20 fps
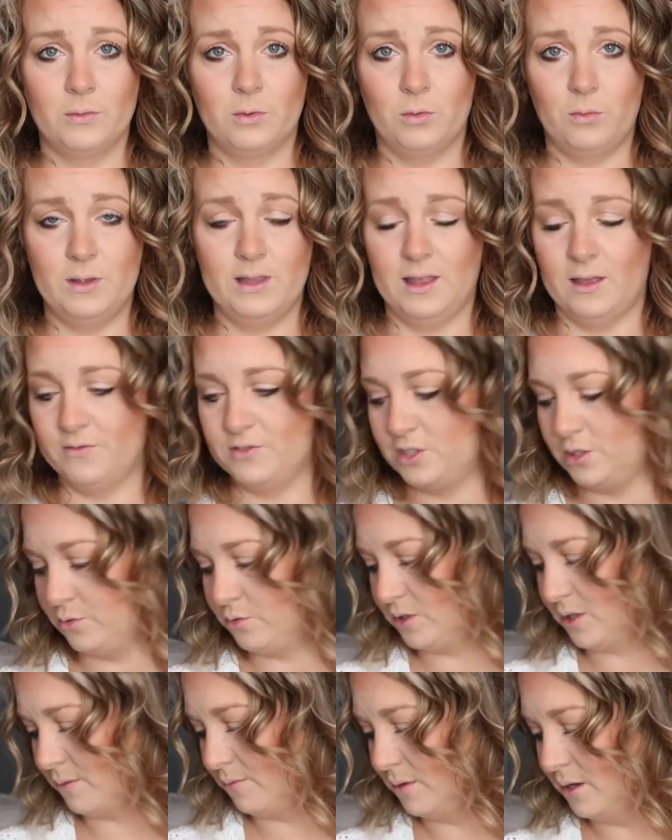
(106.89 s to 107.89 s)
We love to
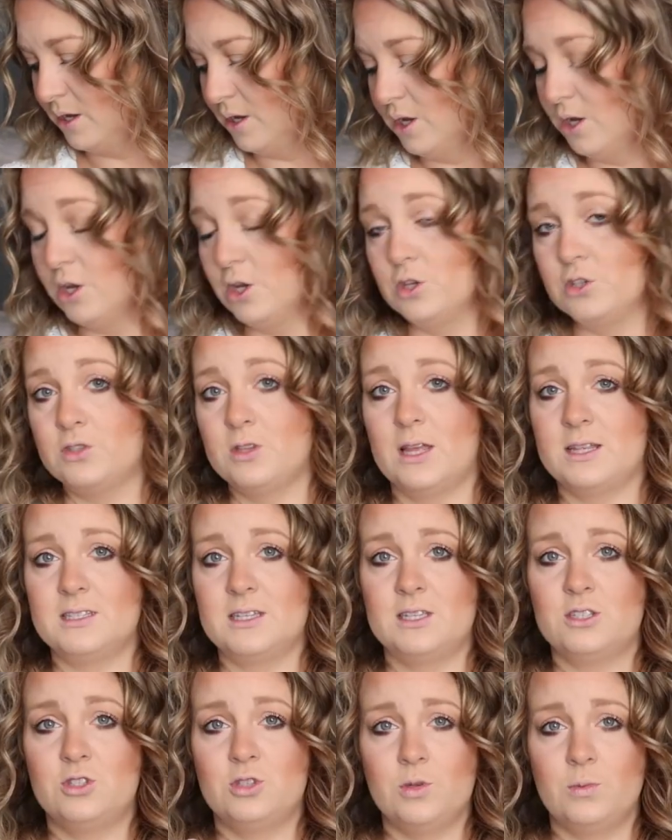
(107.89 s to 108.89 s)
use them. So that's
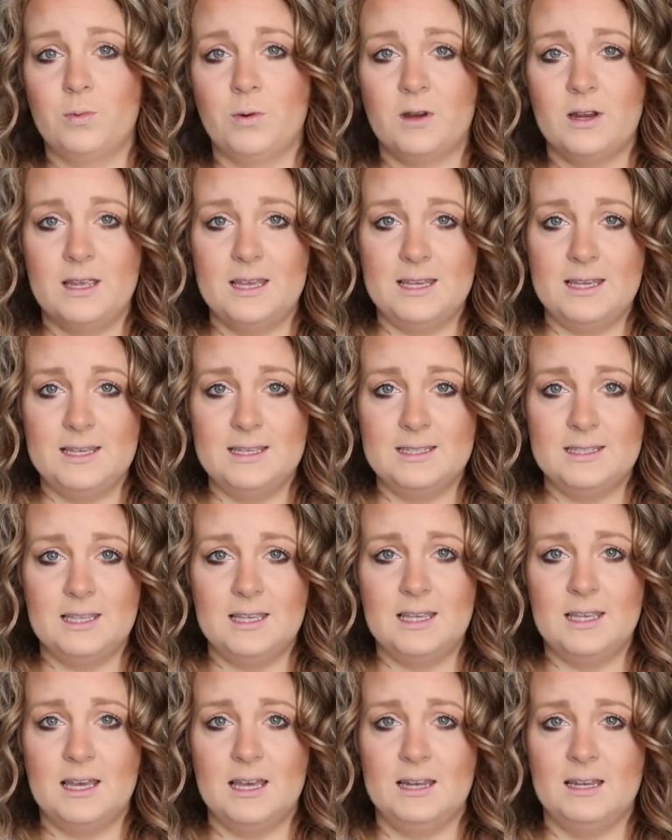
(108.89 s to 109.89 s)
a super
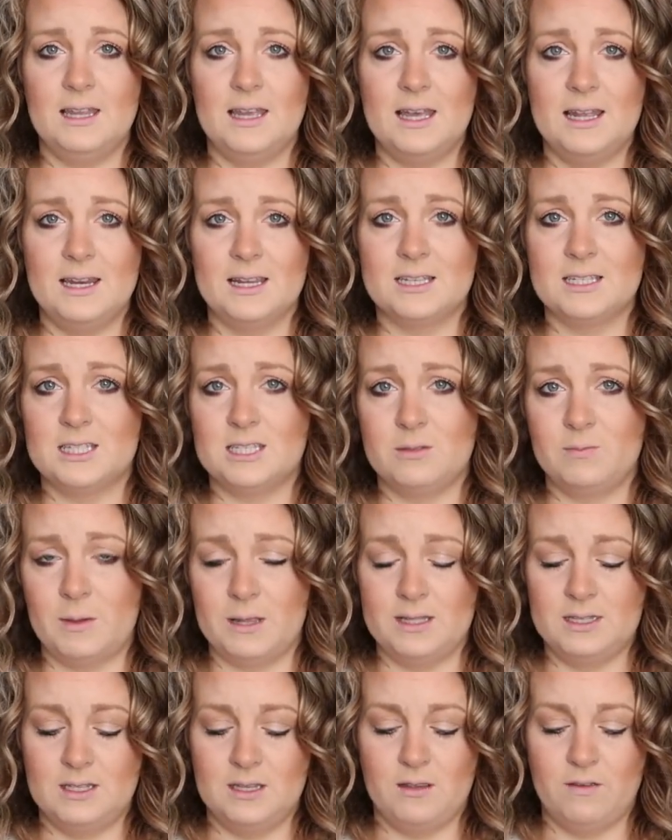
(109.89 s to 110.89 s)
easy and
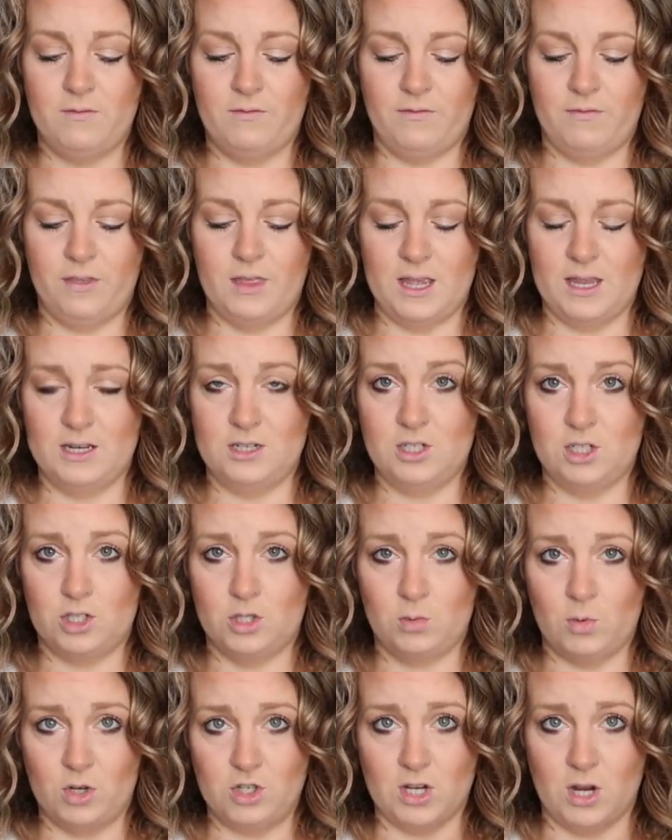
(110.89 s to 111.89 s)
inexpensive thing to
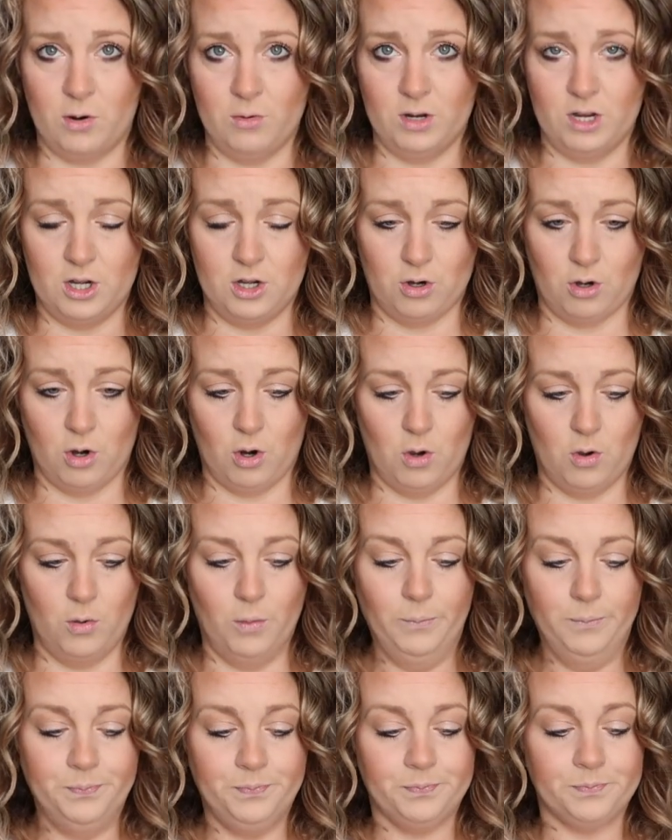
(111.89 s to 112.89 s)
switch out in your
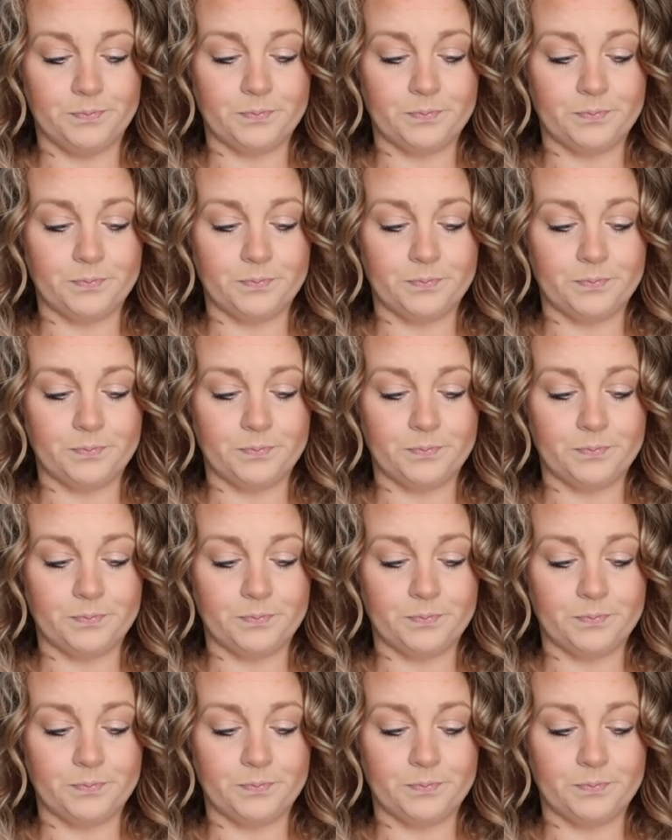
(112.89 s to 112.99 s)
home.